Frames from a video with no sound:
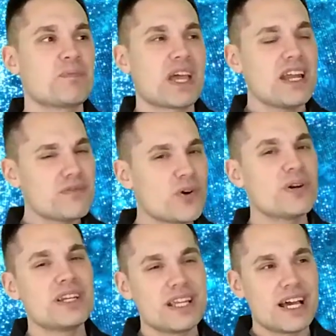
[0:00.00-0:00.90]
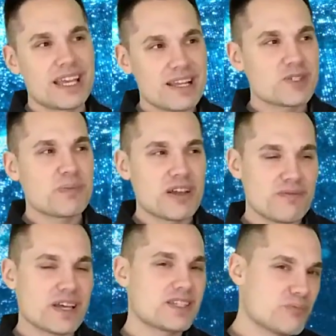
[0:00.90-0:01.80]
kind of going against my
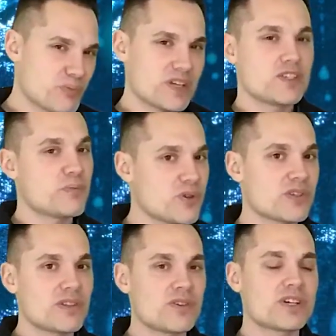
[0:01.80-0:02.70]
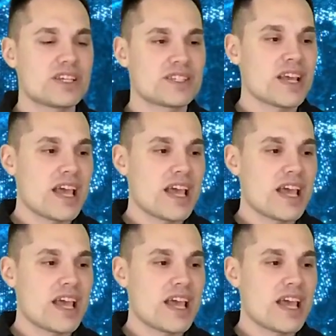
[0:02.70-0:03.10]
investing principles a little because